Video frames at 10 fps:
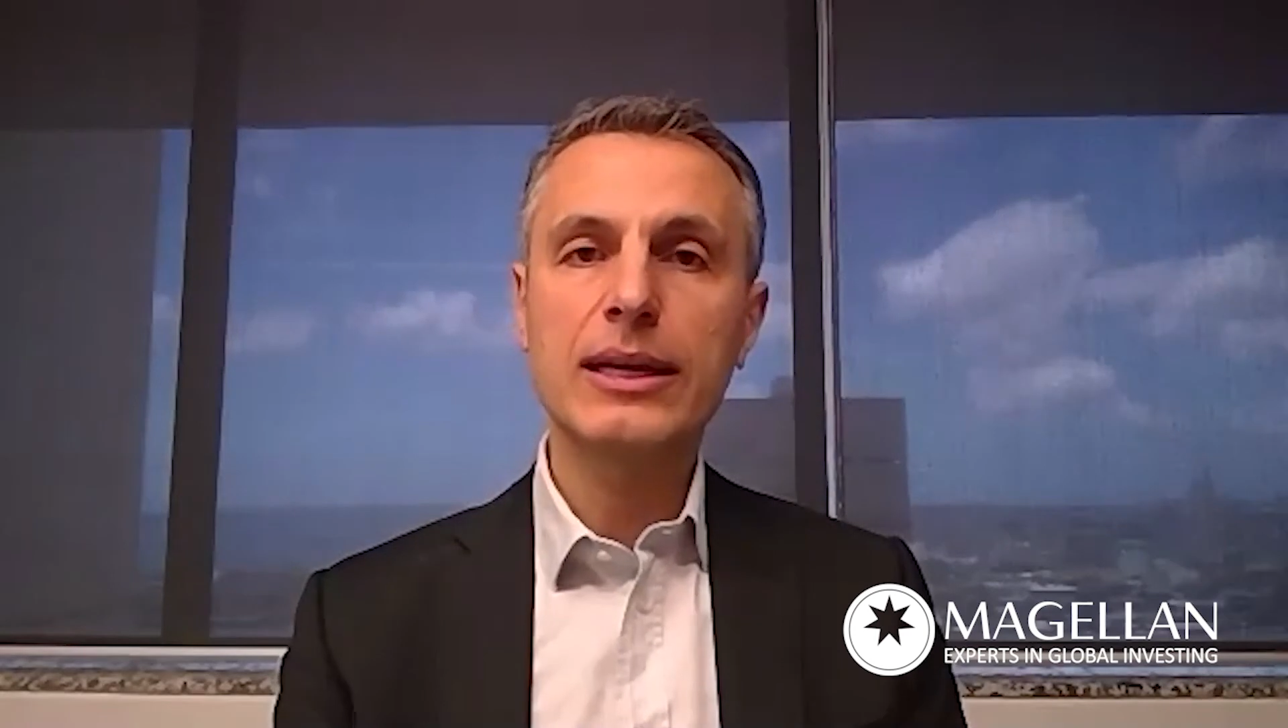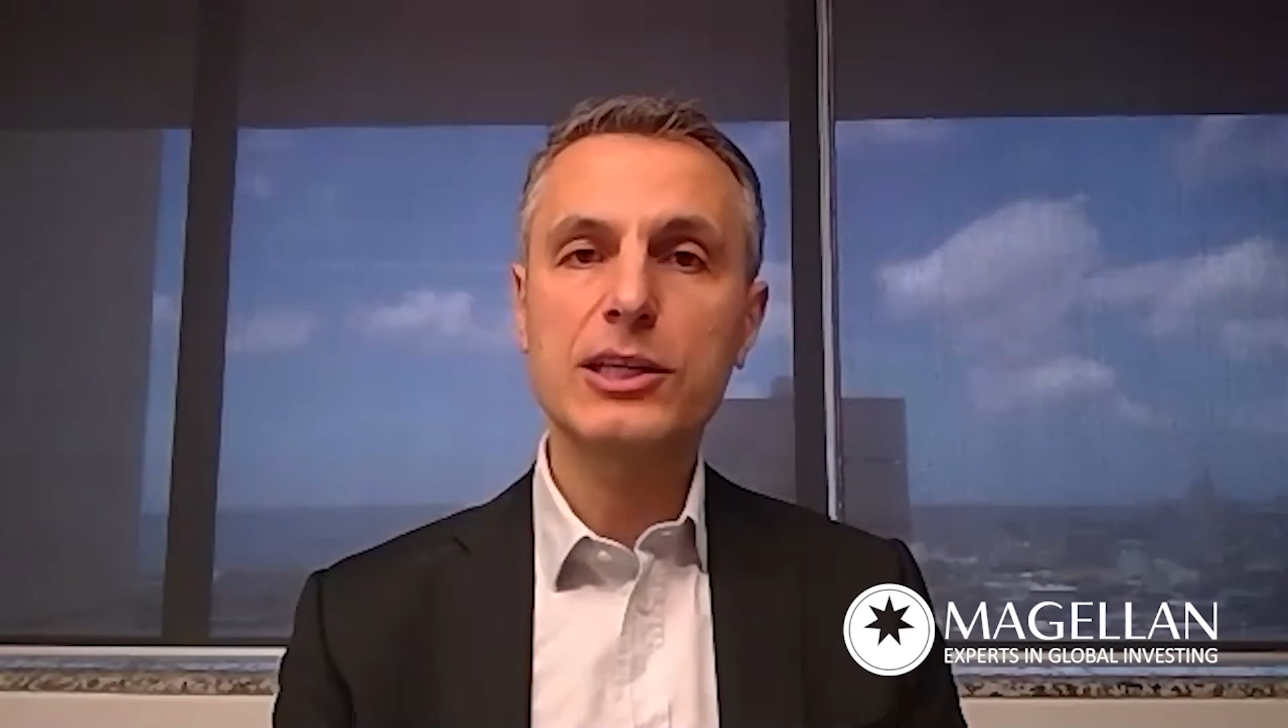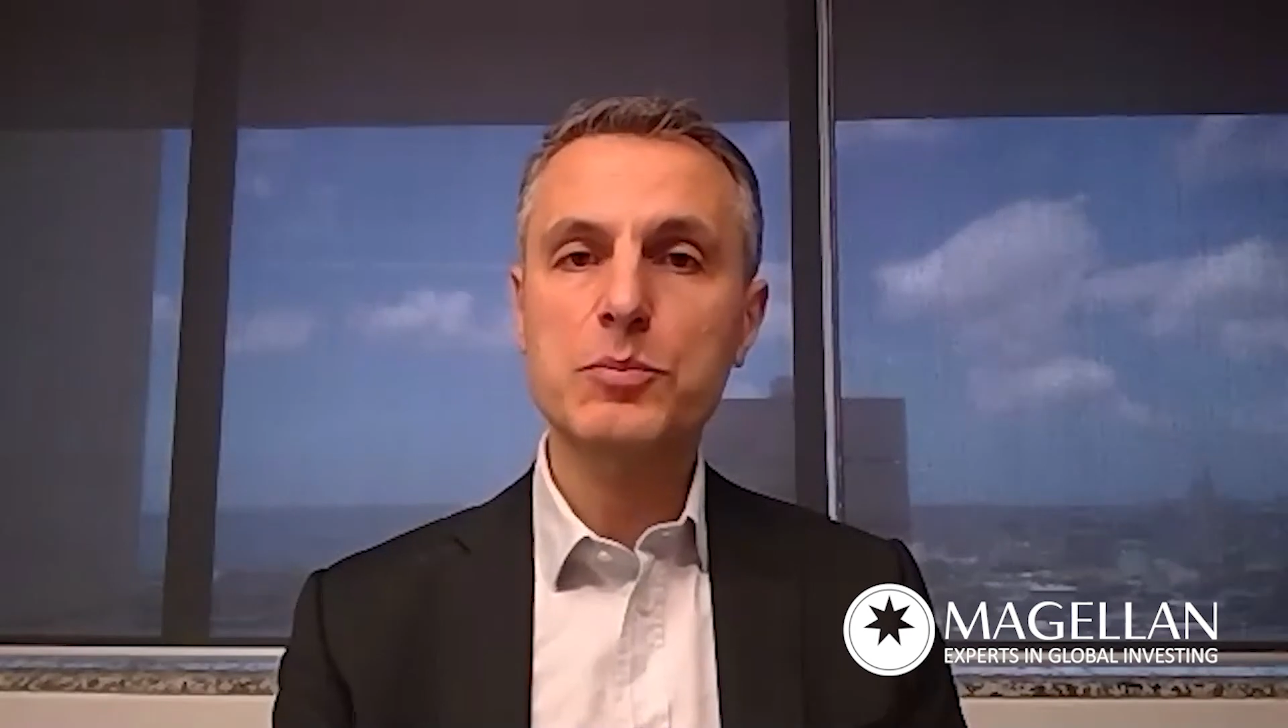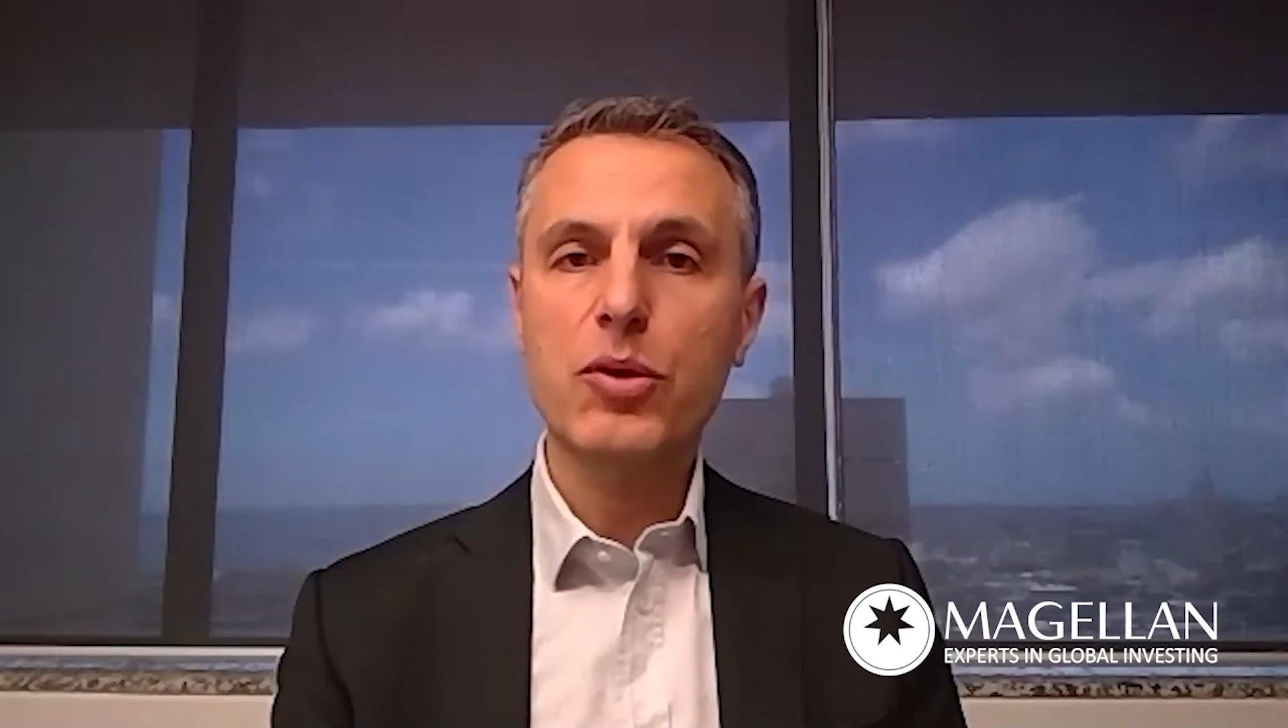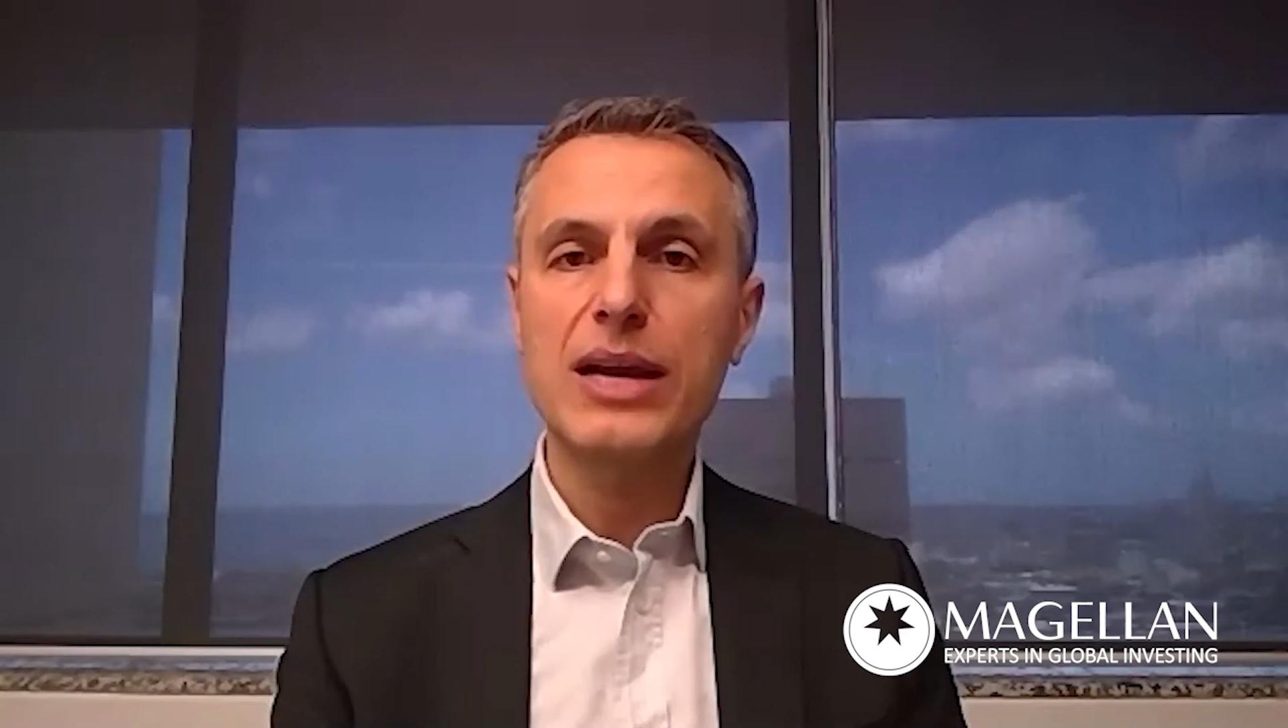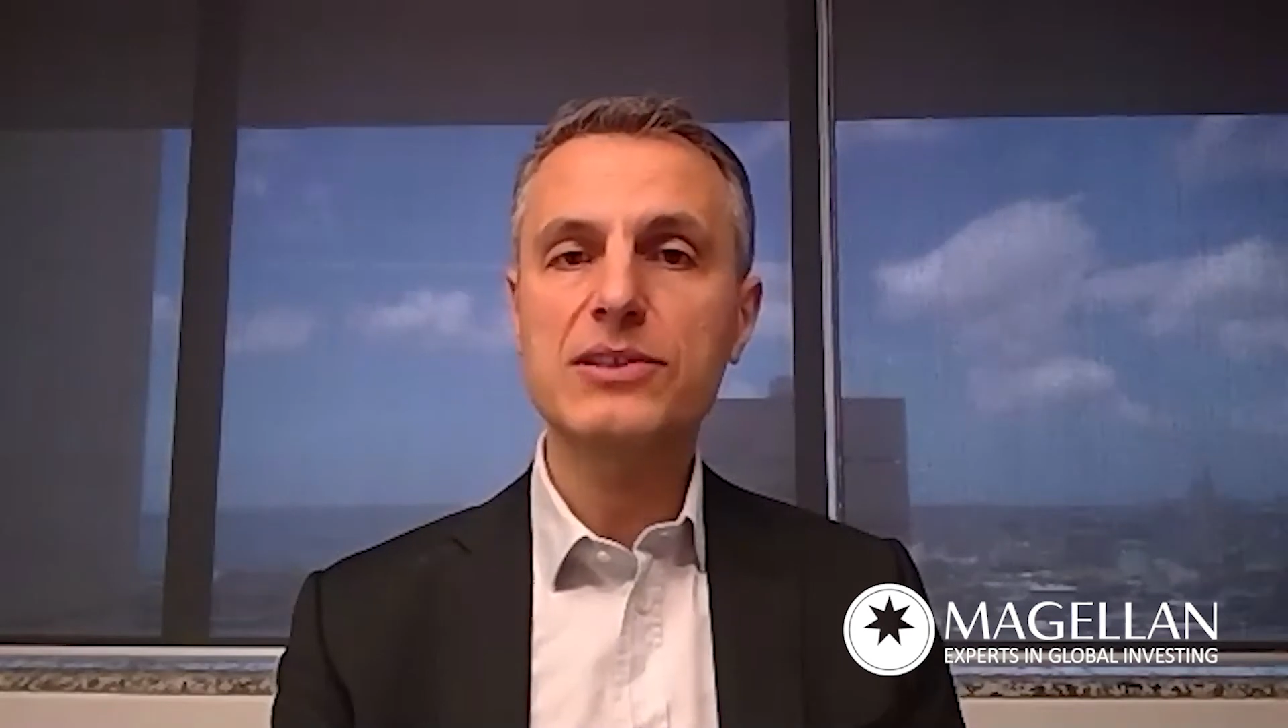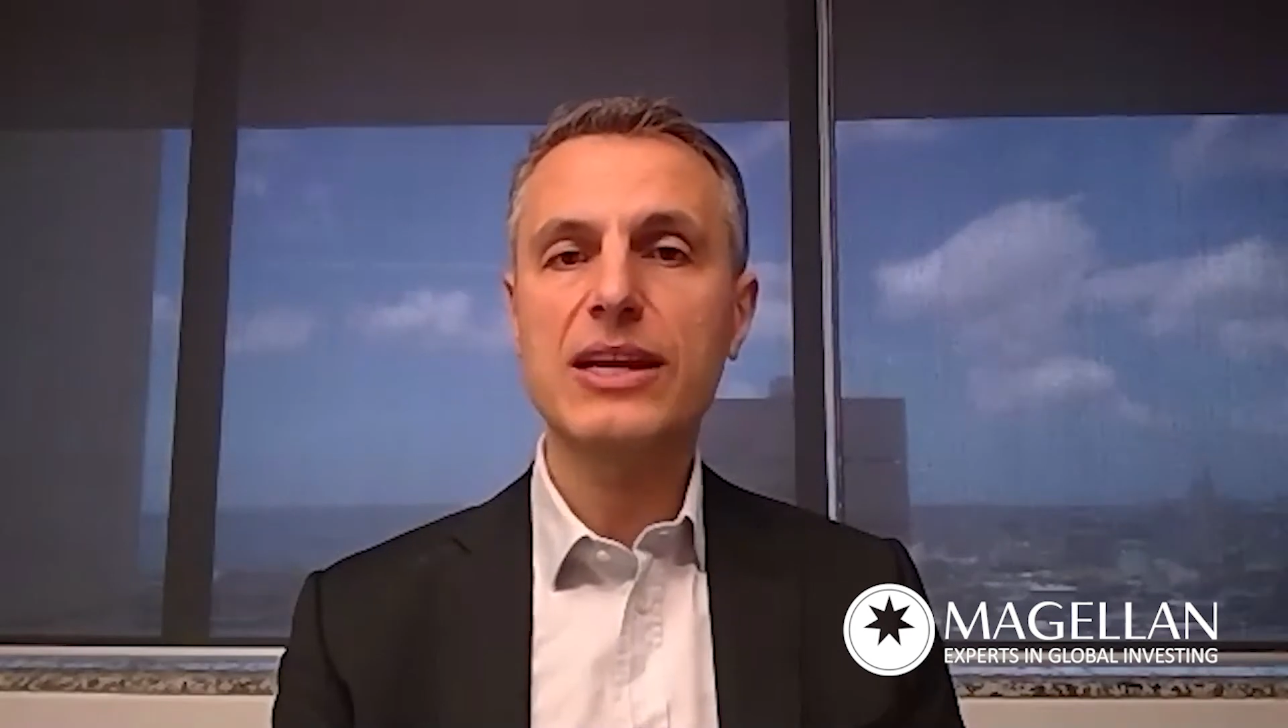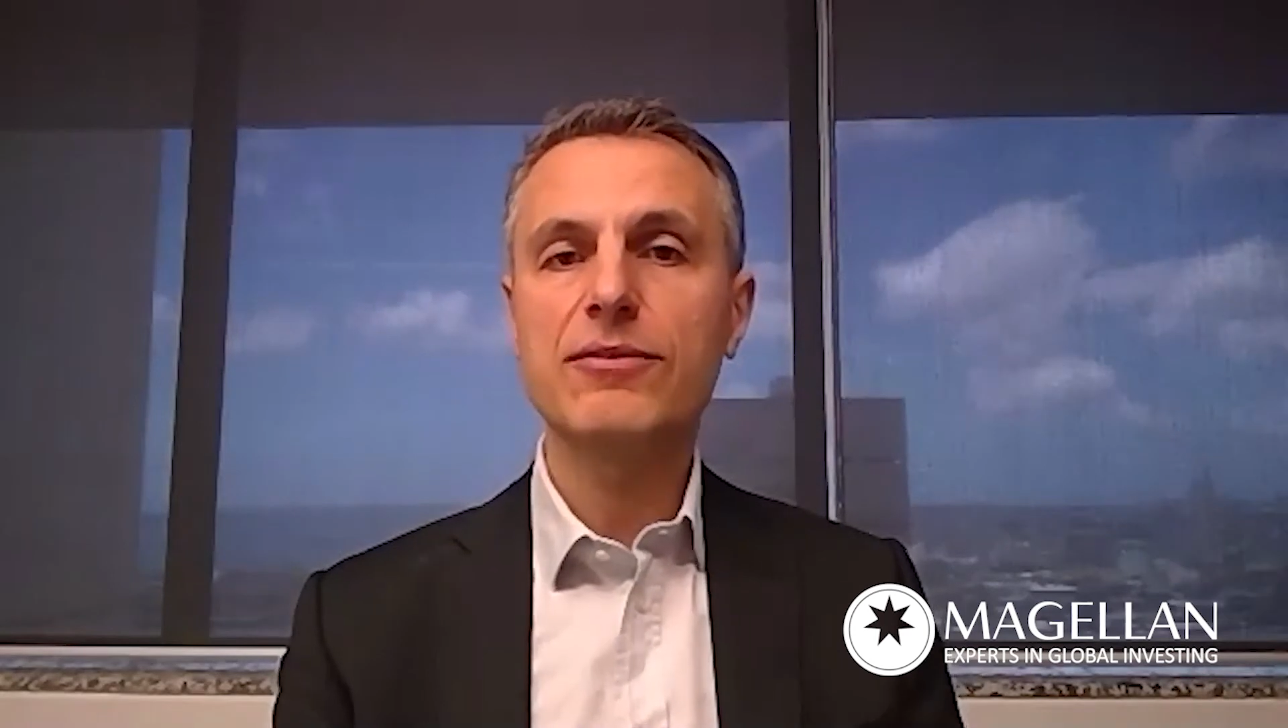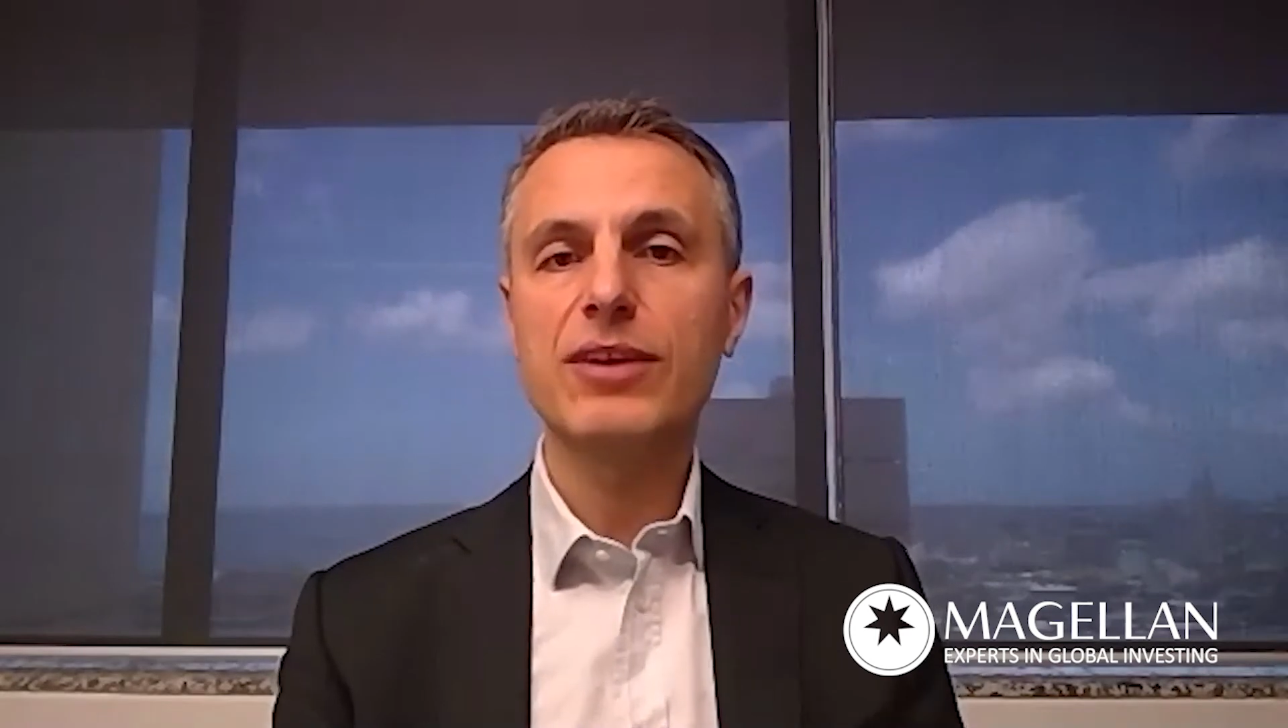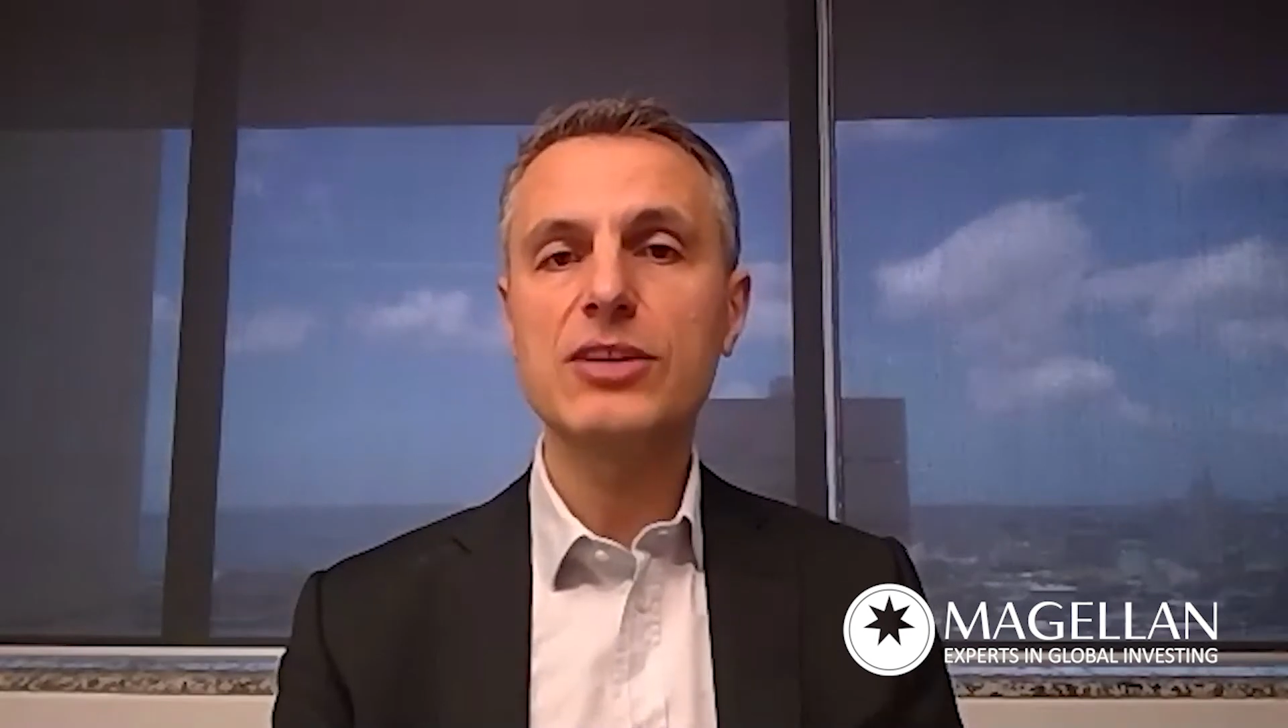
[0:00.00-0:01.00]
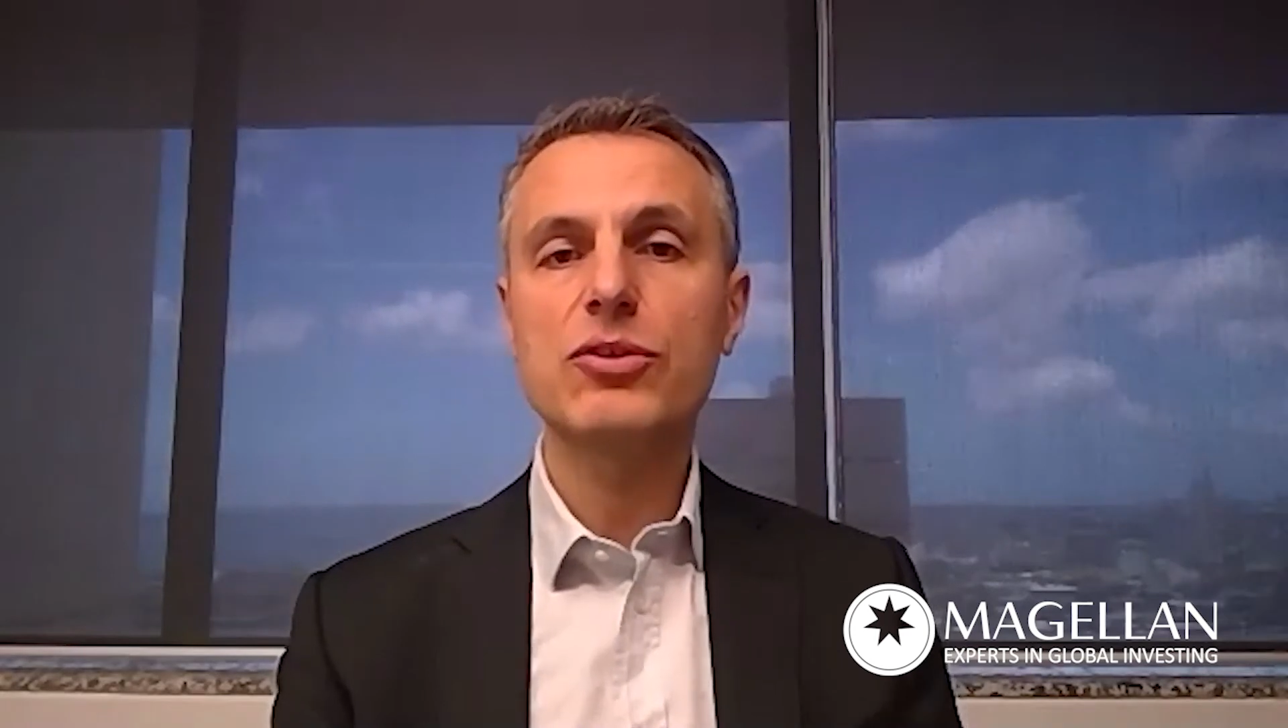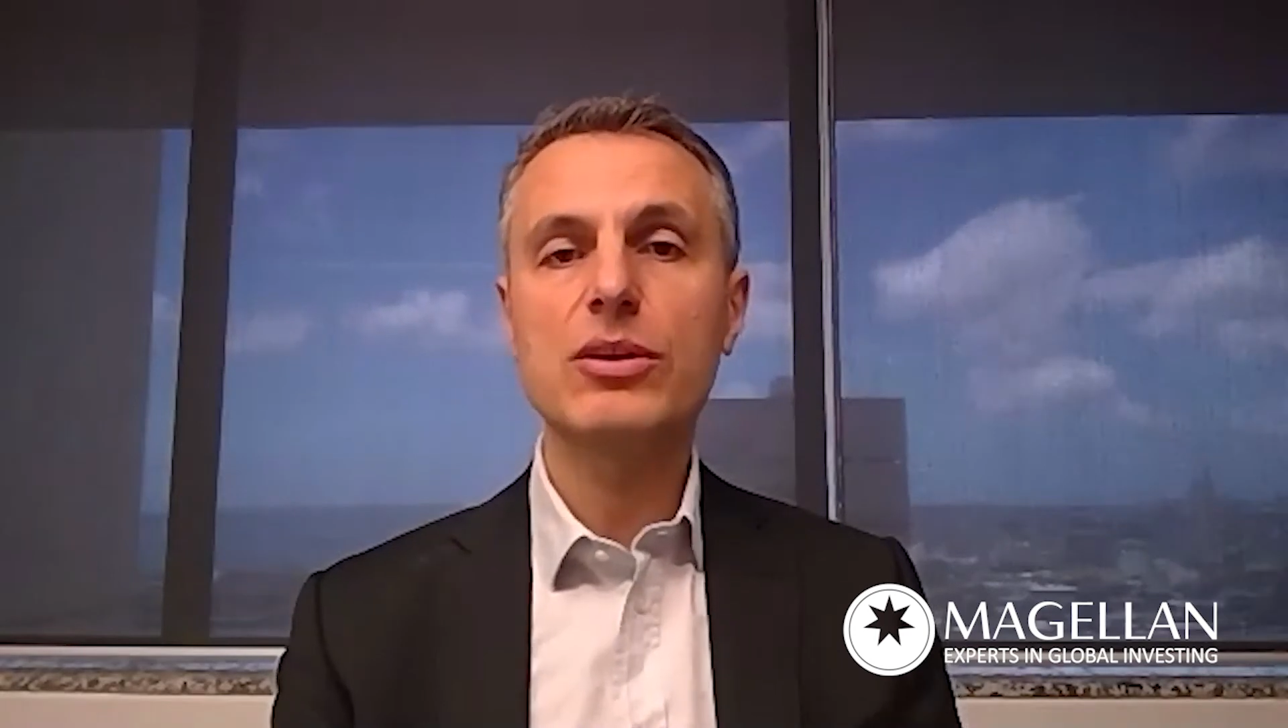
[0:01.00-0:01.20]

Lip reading: Express and Visa